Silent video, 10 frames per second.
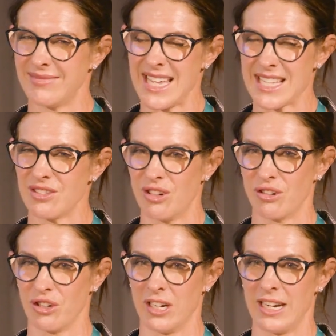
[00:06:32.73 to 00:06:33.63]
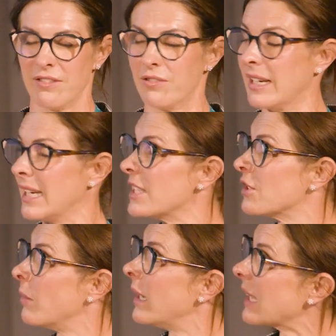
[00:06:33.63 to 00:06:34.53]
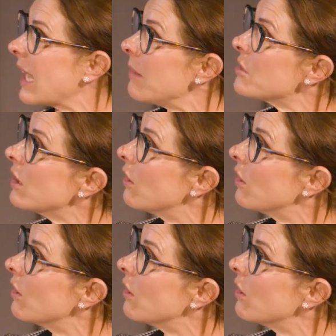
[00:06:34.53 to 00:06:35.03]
that's not good enough, really. So when it came to